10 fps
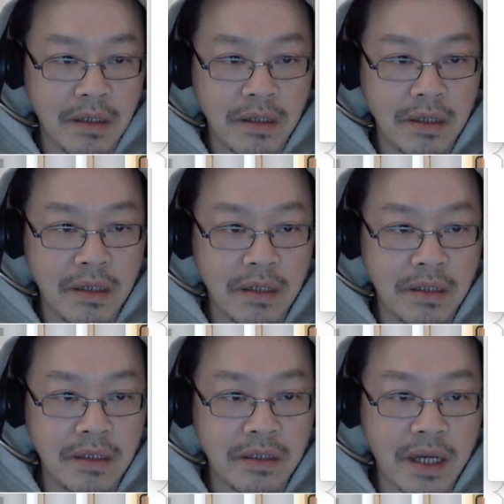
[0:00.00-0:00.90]

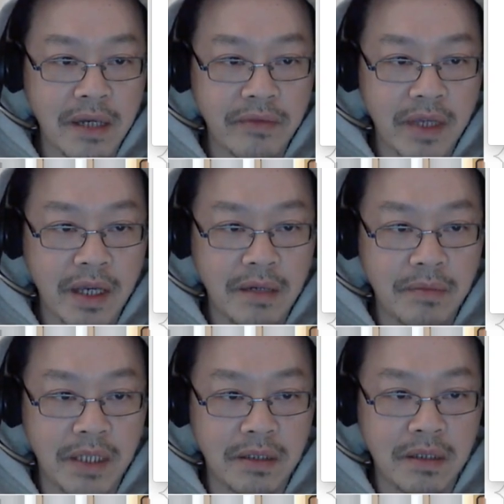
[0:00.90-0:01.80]
a type
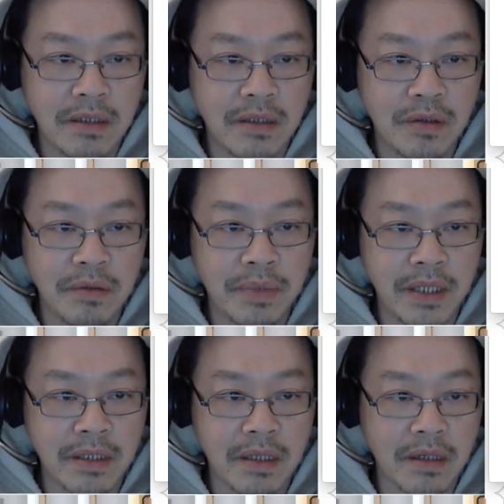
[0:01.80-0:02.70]
element to
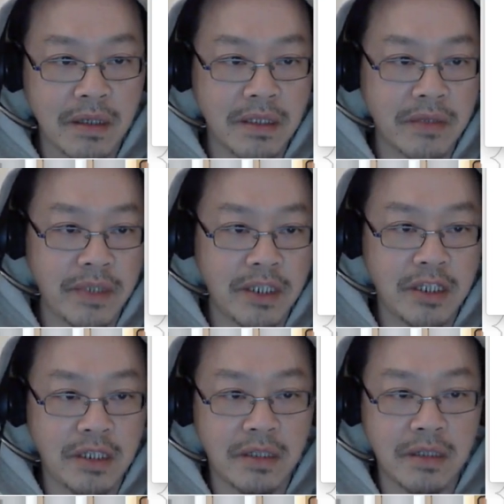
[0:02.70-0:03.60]
place our
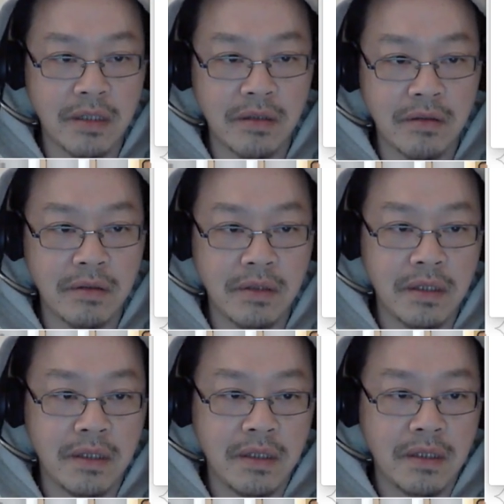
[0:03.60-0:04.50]
SVG. So
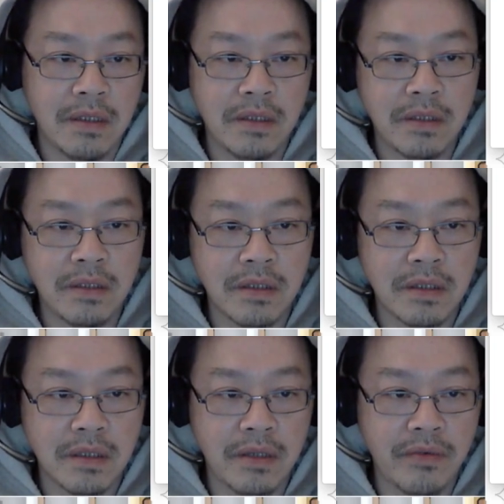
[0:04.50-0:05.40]
let's
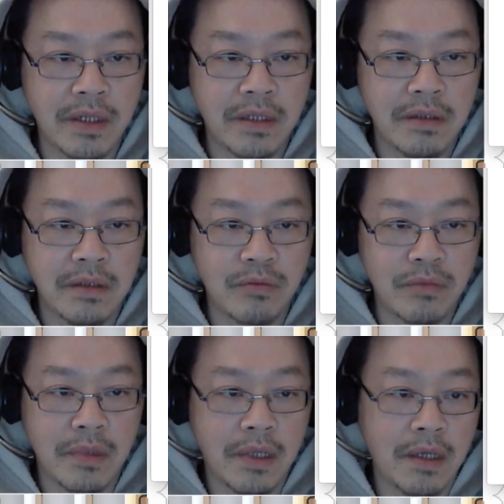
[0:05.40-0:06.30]
just give it a
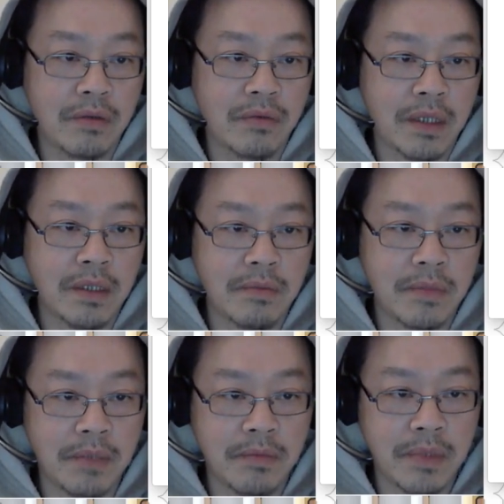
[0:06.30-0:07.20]
random
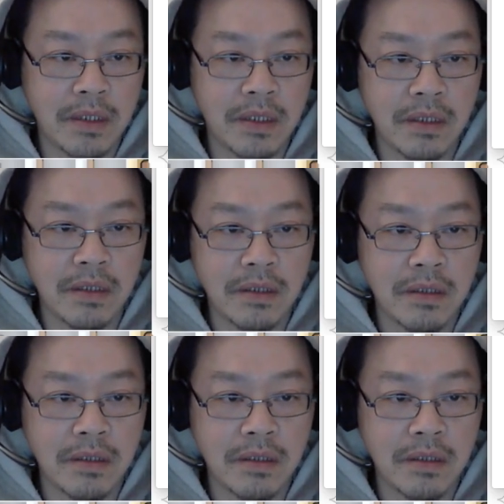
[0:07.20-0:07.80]
number here.